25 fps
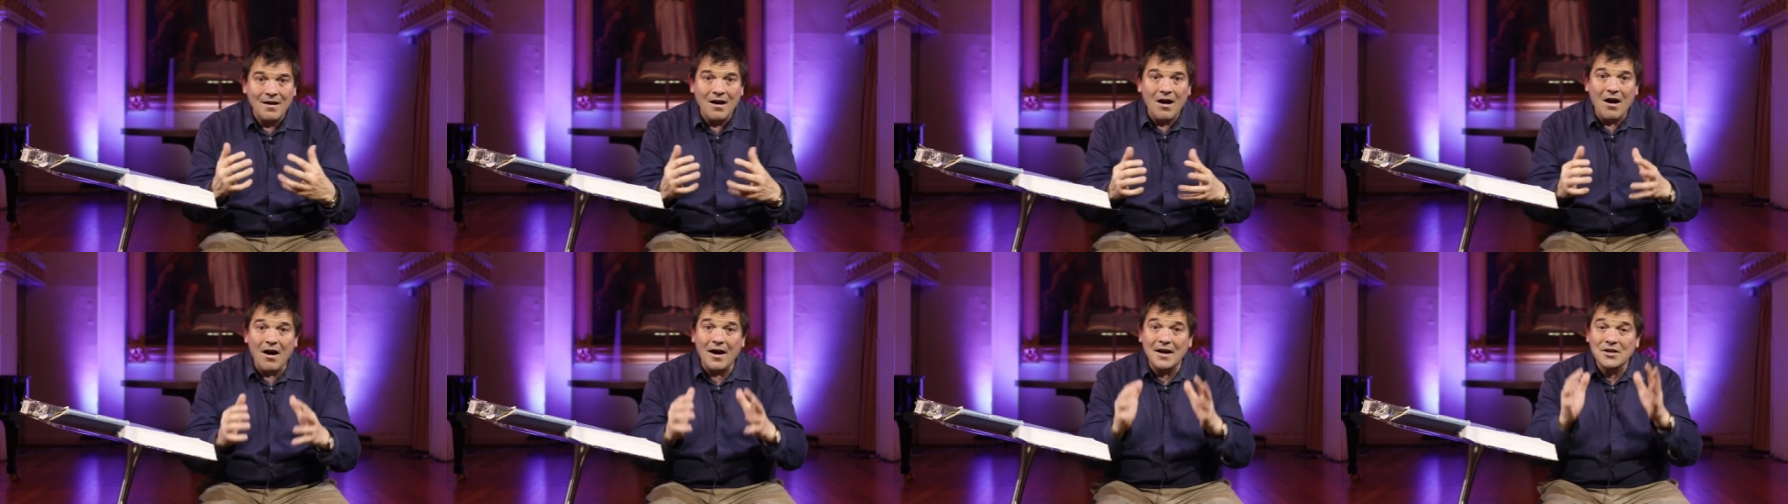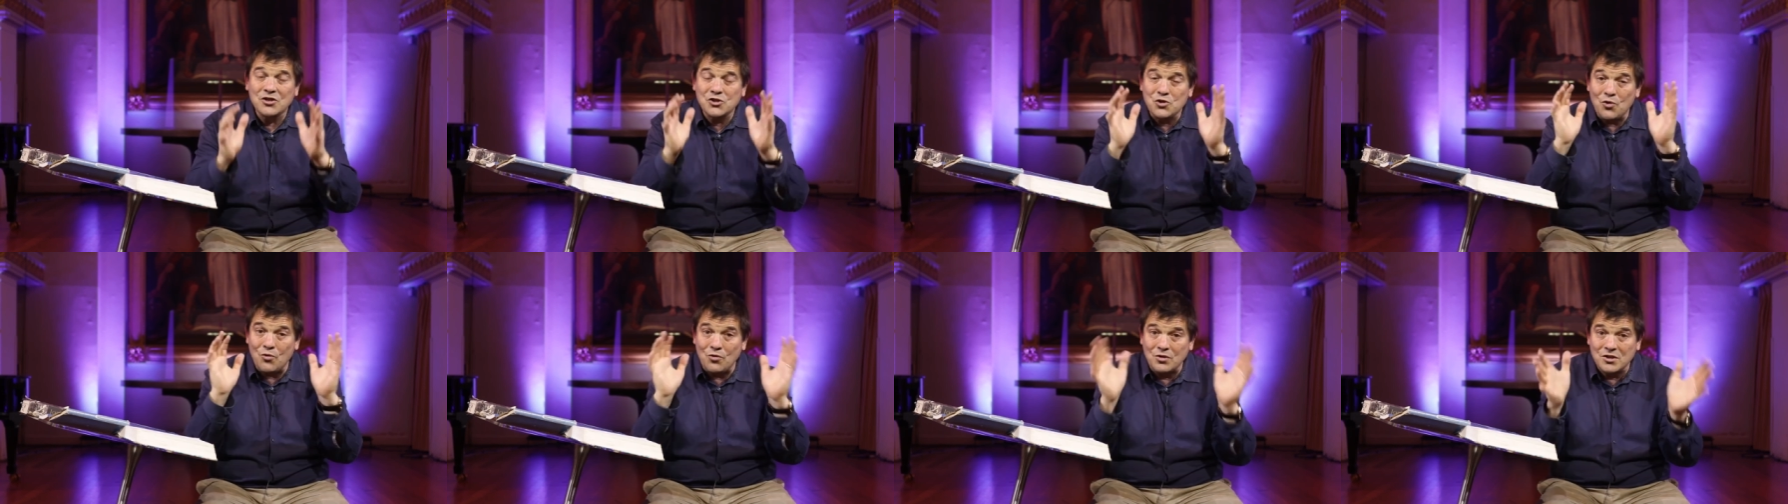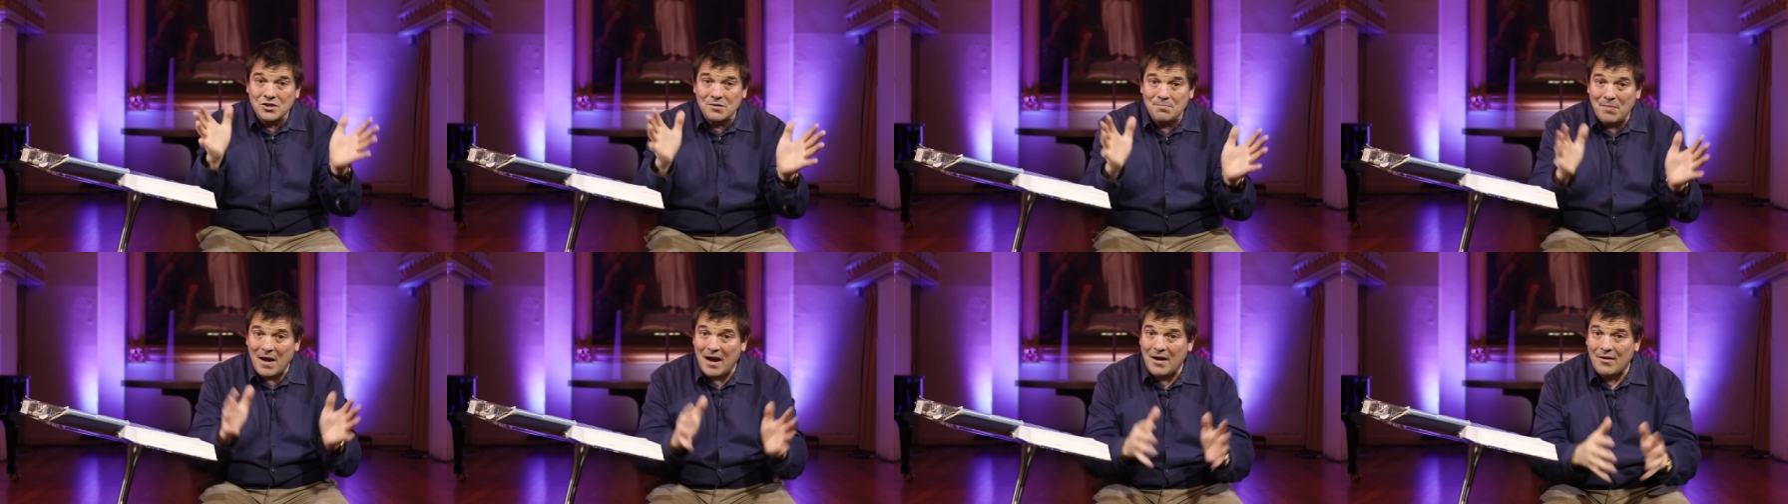I
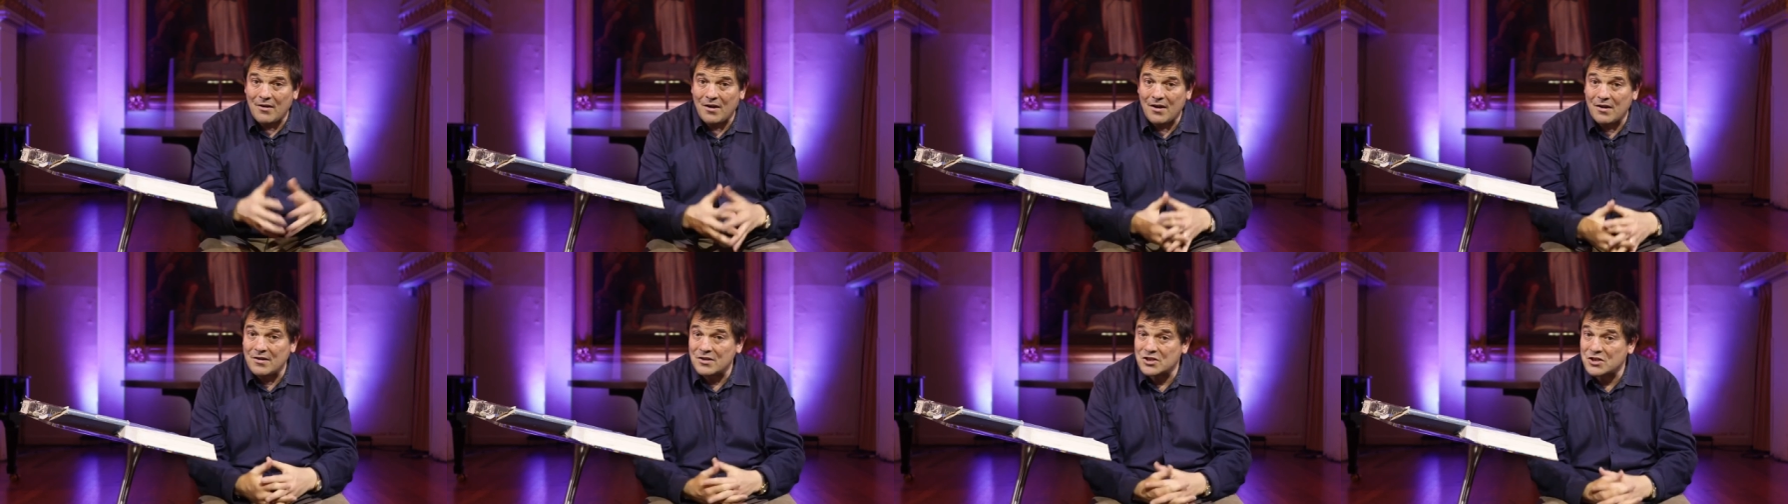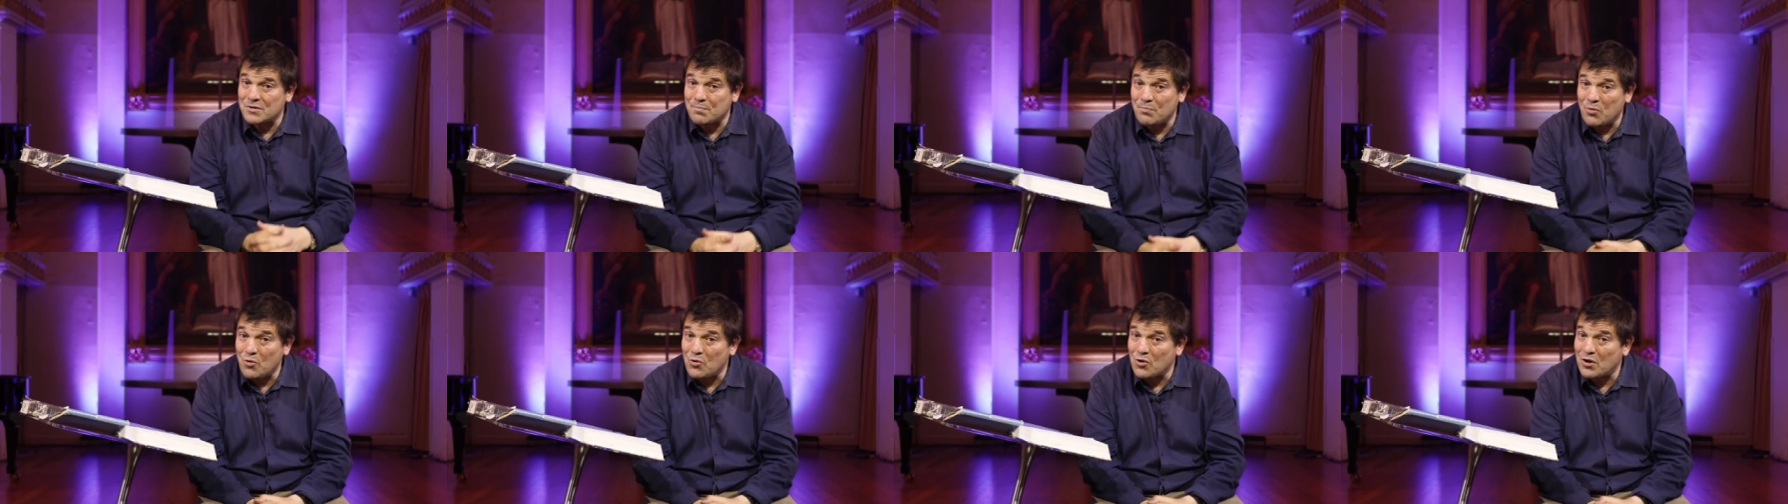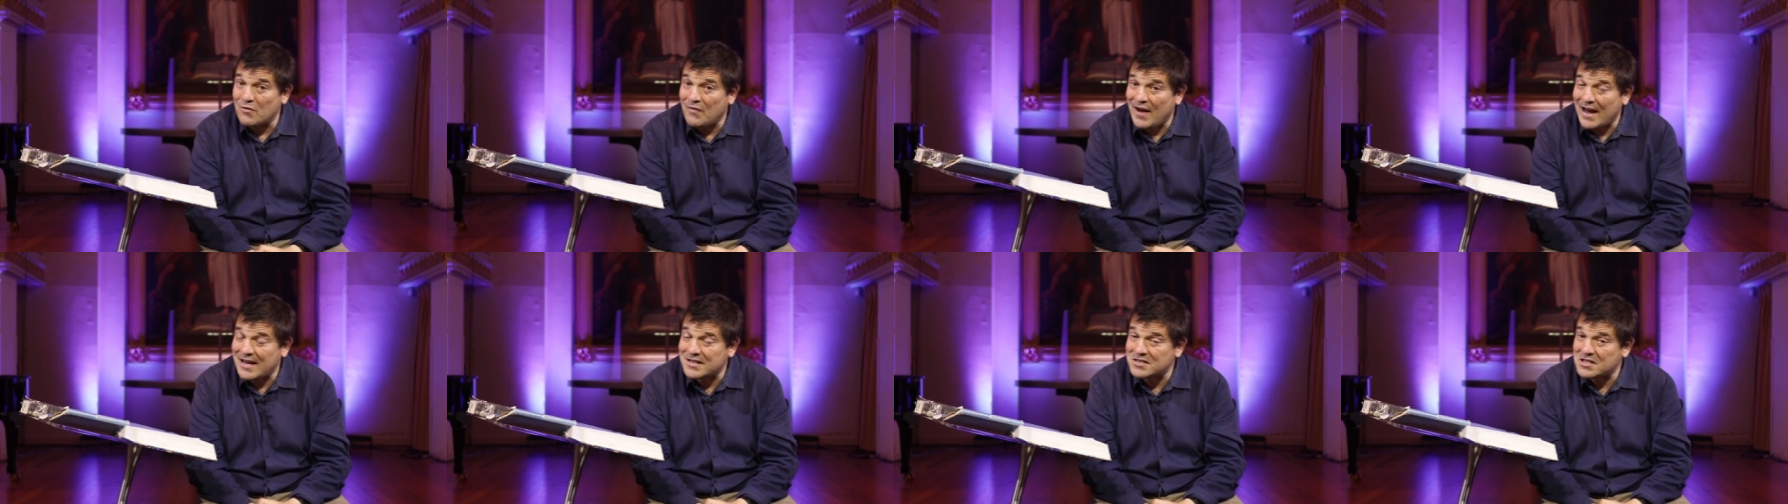talked about her support
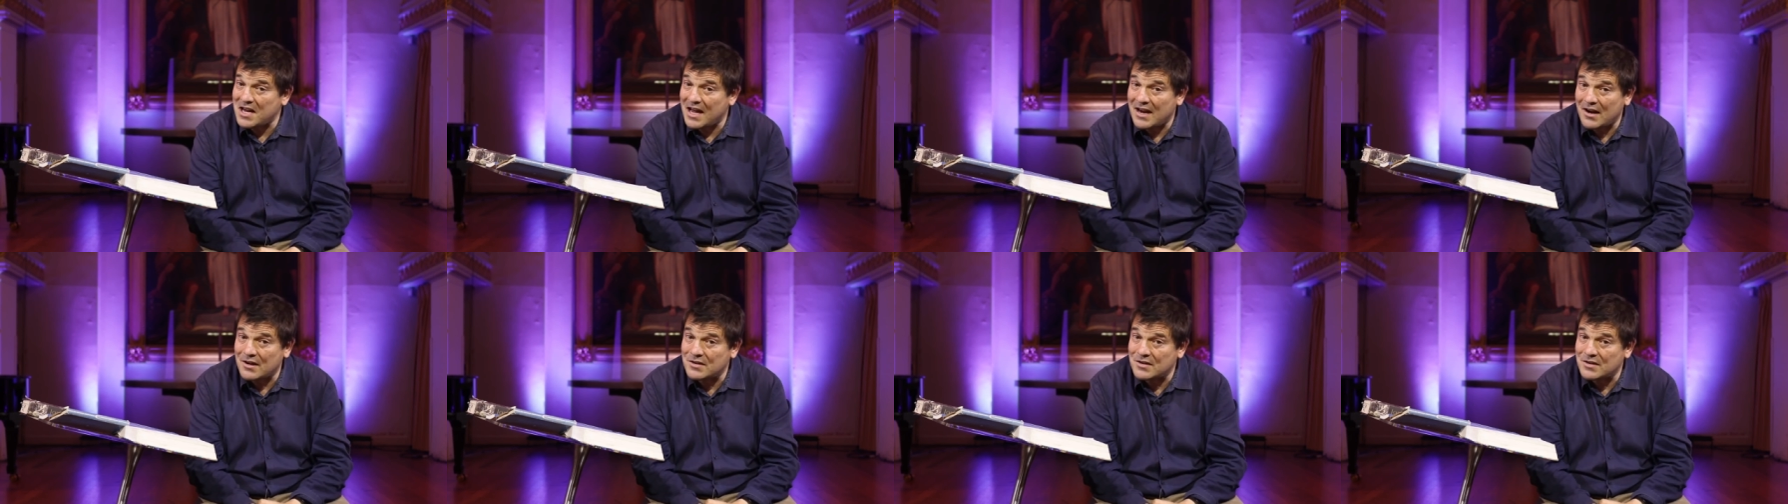of Aslan